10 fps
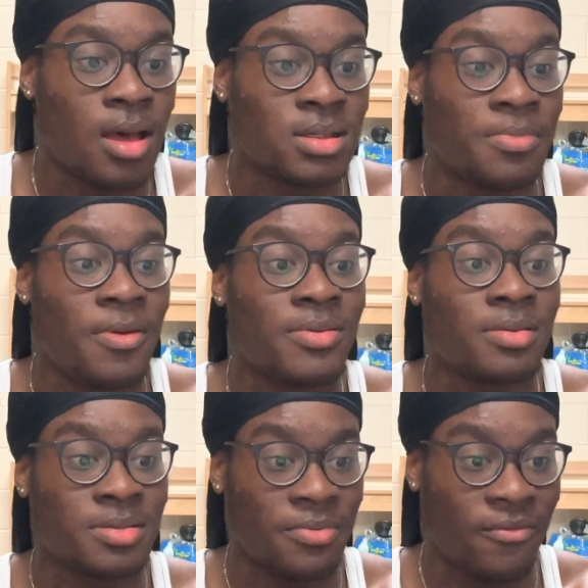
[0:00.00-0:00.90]
as I previously
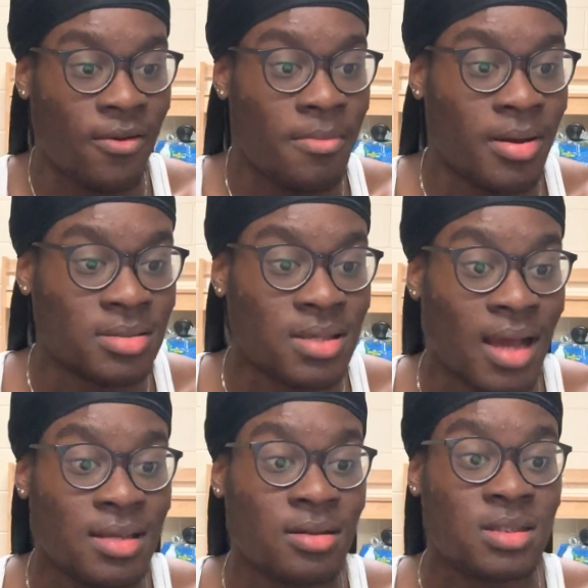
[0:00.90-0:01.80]
mentioned before, about the
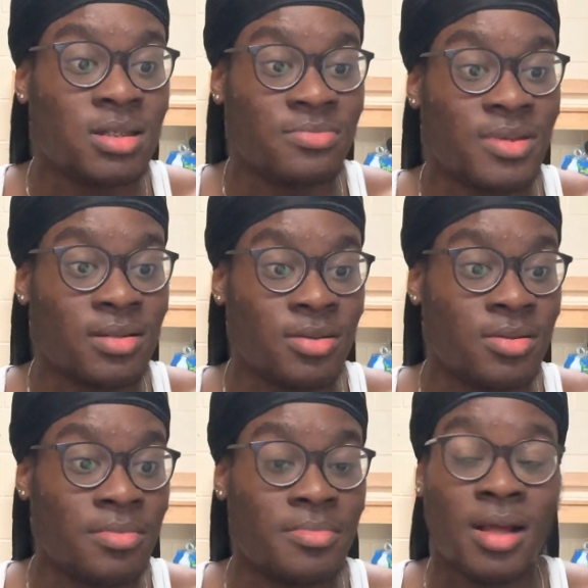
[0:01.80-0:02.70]
ideology of
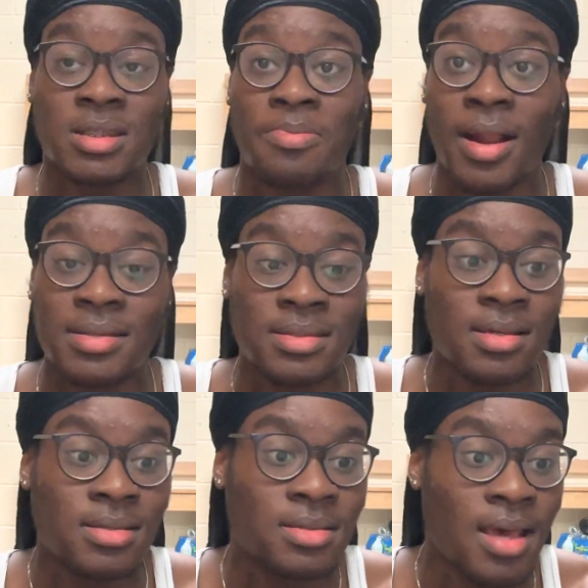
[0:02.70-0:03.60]
gendered Nazi
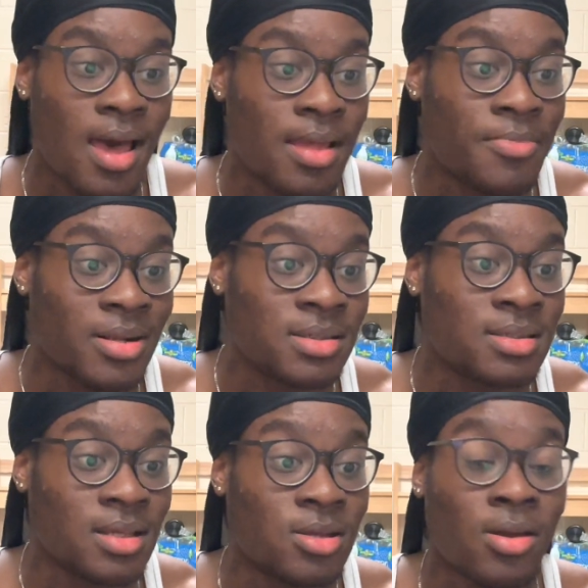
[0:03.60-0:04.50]
practices and
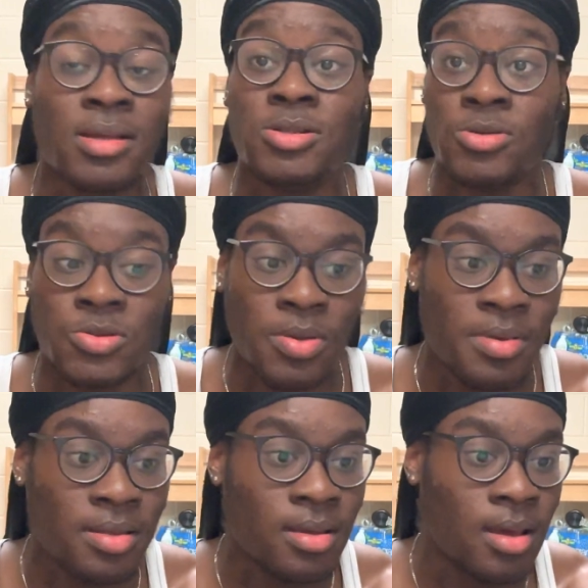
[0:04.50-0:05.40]
practices that target Jewish
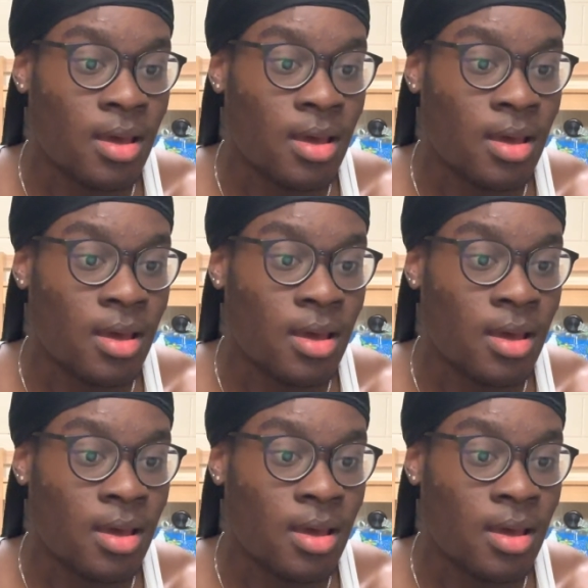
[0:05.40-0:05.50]
women